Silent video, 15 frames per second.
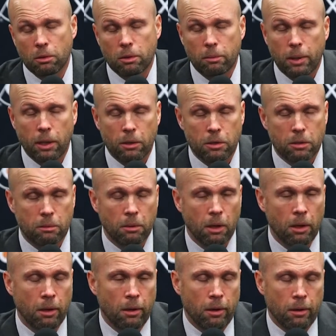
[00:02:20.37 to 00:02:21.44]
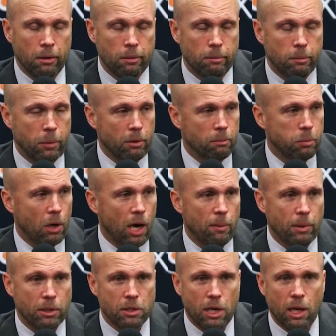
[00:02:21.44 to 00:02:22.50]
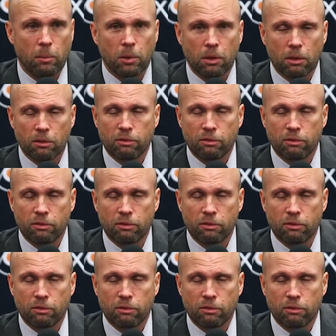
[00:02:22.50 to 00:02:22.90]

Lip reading: To me, it's a prime example